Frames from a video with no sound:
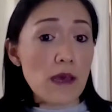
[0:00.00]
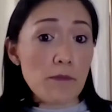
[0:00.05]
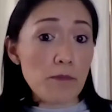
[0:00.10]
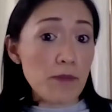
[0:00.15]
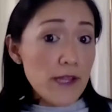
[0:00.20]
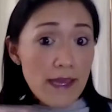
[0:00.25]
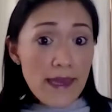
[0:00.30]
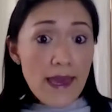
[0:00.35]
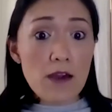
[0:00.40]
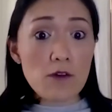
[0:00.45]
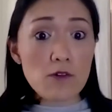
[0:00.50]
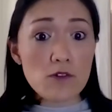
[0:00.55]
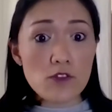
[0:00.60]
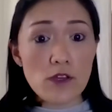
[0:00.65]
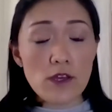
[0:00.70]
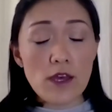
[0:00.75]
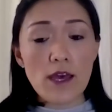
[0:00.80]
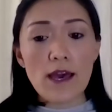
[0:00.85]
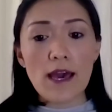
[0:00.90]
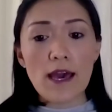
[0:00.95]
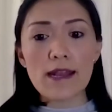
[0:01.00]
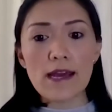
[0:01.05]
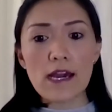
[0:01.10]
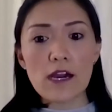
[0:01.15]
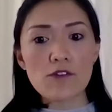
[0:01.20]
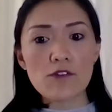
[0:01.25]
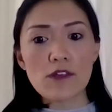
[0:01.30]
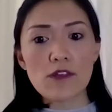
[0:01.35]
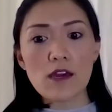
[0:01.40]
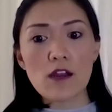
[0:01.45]
play out and
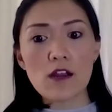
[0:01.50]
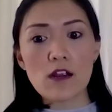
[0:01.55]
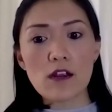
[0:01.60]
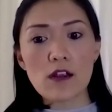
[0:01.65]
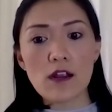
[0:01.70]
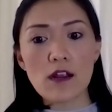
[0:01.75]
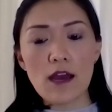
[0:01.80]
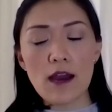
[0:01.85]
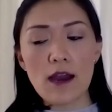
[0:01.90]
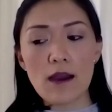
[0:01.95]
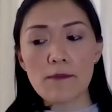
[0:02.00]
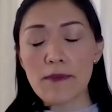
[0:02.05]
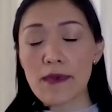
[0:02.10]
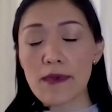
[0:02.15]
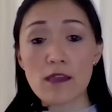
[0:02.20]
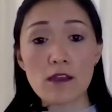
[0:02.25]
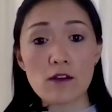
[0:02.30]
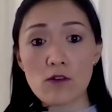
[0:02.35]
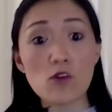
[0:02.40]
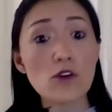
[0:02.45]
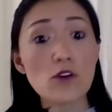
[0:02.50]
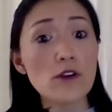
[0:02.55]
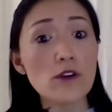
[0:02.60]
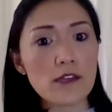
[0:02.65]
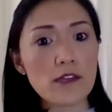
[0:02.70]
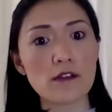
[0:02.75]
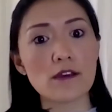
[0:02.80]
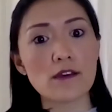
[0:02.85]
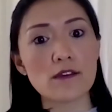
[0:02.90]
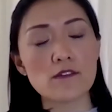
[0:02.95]
how they are being
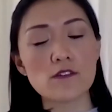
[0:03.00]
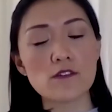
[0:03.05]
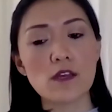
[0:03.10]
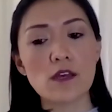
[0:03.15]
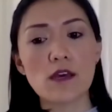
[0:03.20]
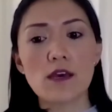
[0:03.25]
organized.